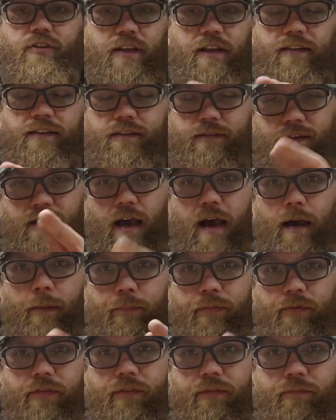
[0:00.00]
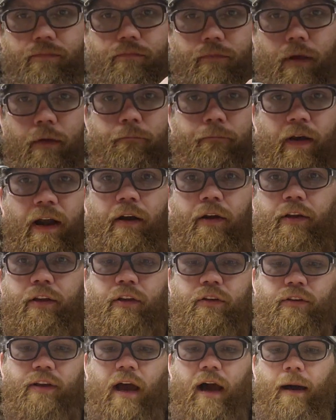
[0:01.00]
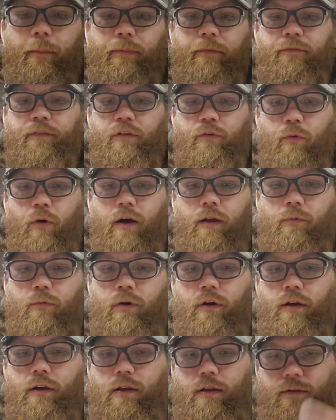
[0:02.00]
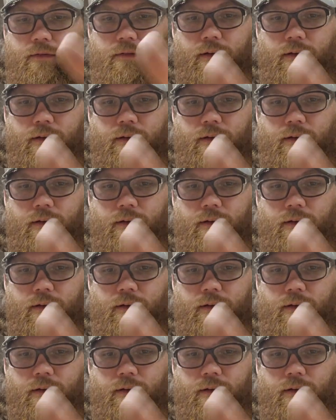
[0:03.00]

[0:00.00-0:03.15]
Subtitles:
This comp is a very good comp if you want one